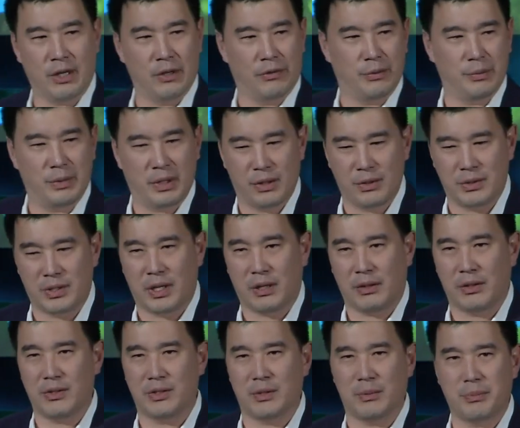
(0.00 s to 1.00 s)
here from the
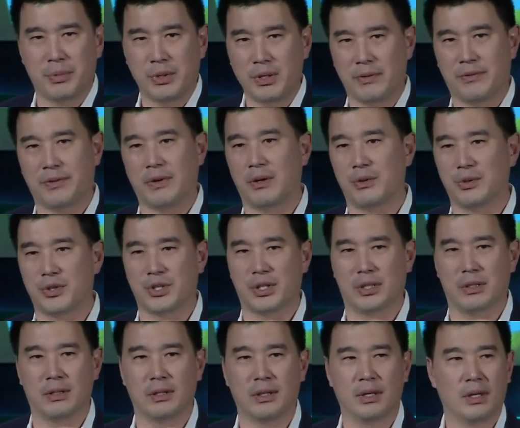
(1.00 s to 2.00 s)
hotel. There's a beautiful
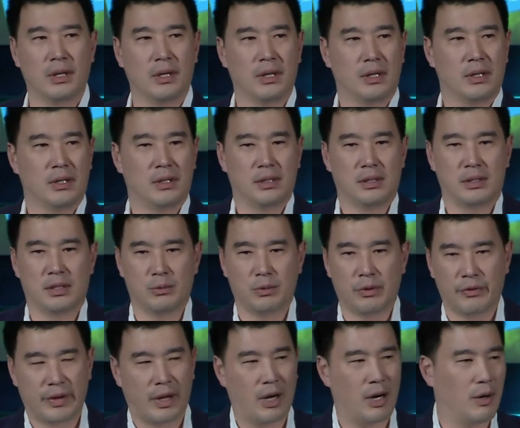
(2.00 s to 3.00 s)
ocean, the
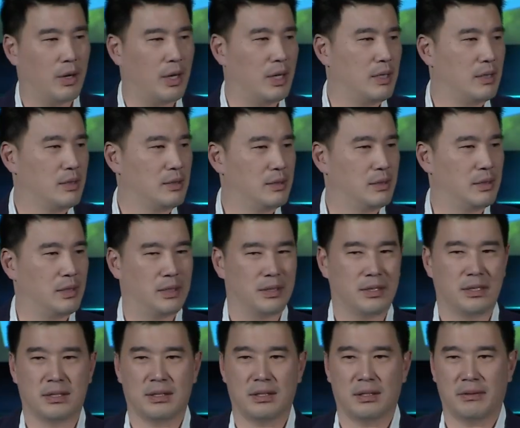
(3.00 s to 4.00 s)
Riviera.
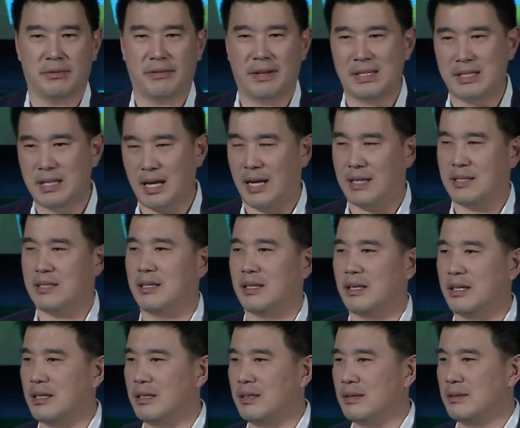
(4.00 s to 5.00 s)
It's a
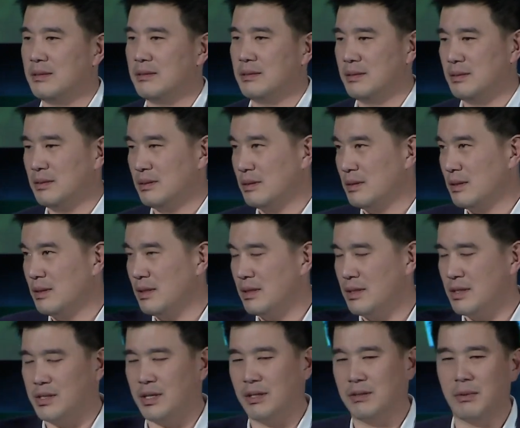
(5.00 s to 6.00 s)
fantastic
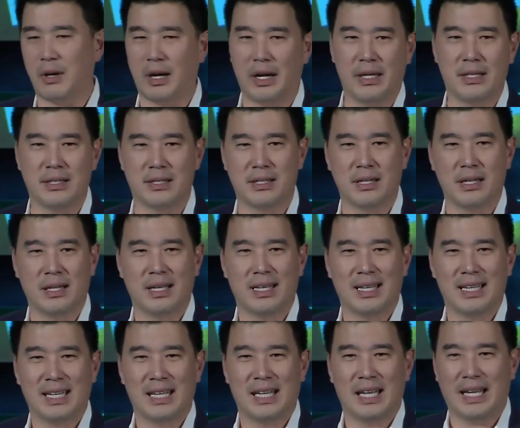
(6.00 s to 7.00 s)
sunrise.
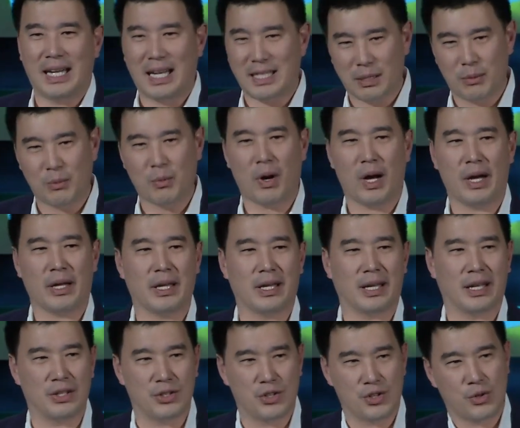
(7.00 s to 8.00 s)
And as I'm
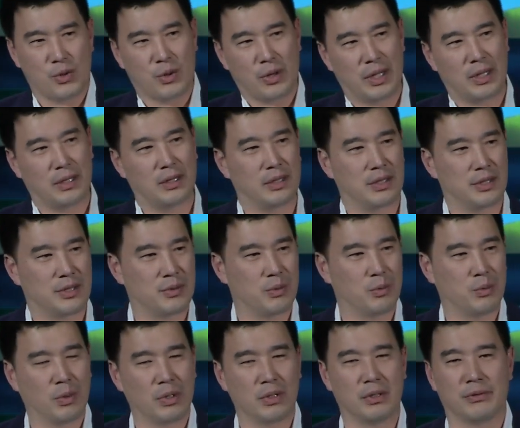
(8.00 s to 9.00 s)
walking, enjoying this
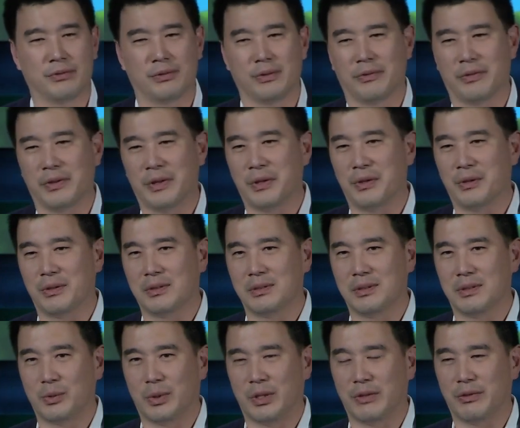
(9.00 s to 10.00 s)
wonderful view,
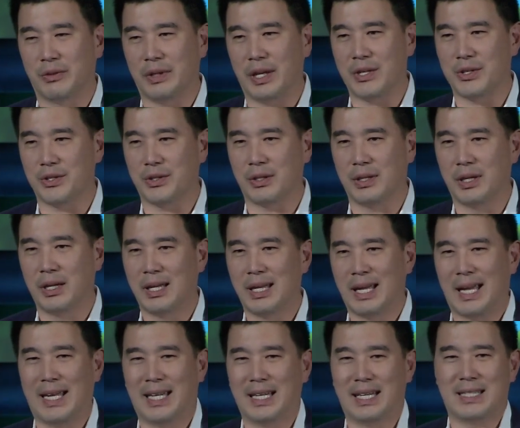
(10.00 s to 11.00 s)
this wonderful nature,
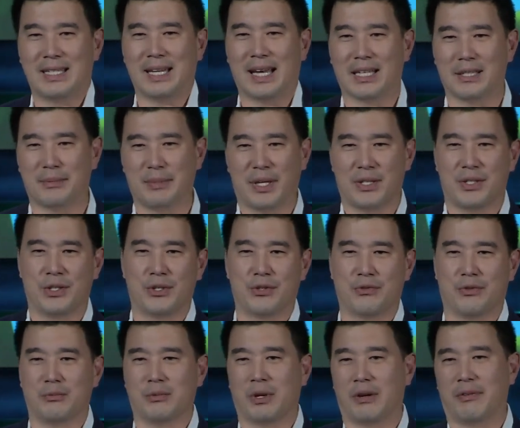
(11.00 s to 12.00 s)
I get a text message
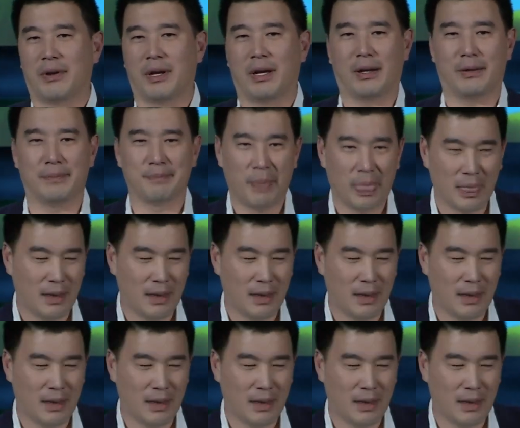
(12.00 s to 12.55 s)
from Rafael,